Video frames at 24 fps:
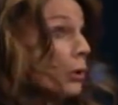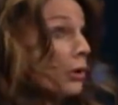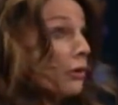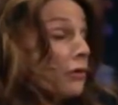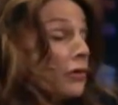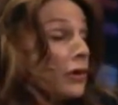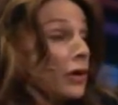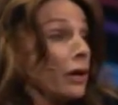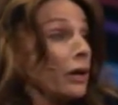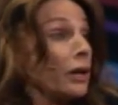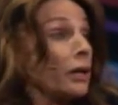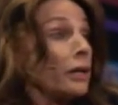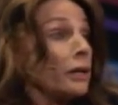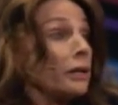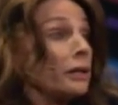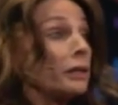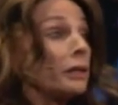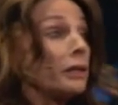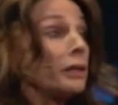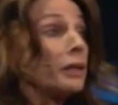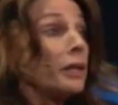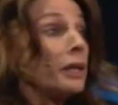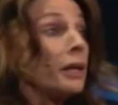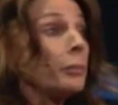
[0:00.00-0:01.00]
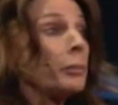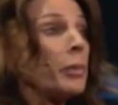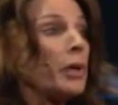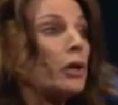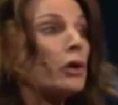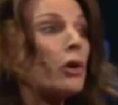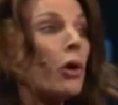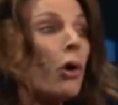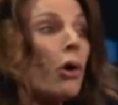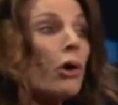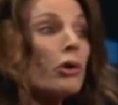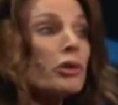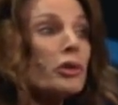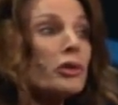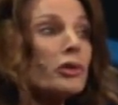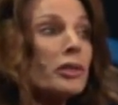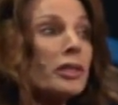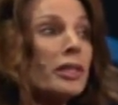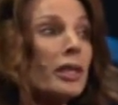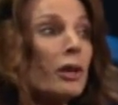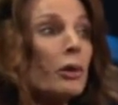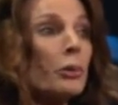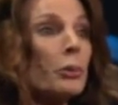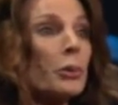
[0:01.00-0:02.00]
warfare, but it also
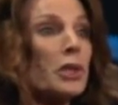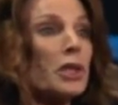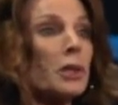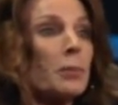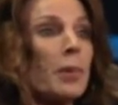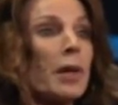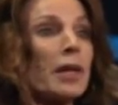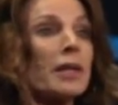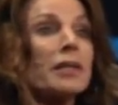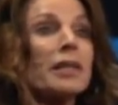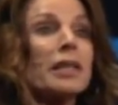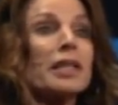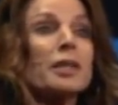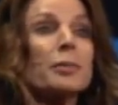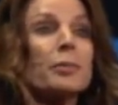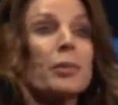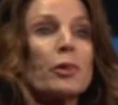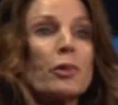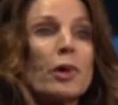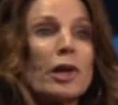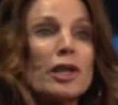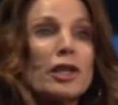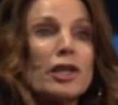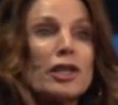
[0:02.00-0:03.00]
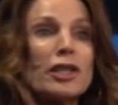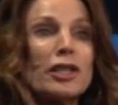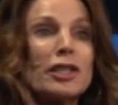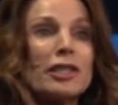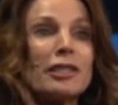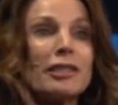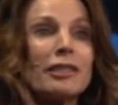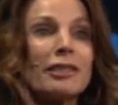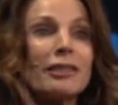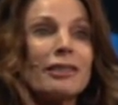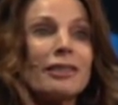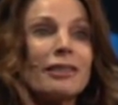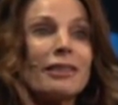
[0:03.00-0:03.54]
dealt with space exploration.